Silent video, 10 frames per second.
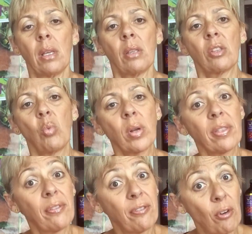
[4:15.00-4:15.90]
So what are
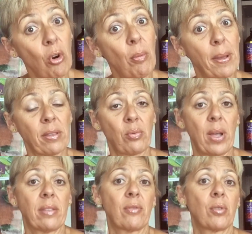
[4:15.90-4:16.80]
the 4 best
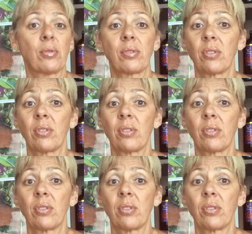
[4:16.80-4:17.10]
ways, of course,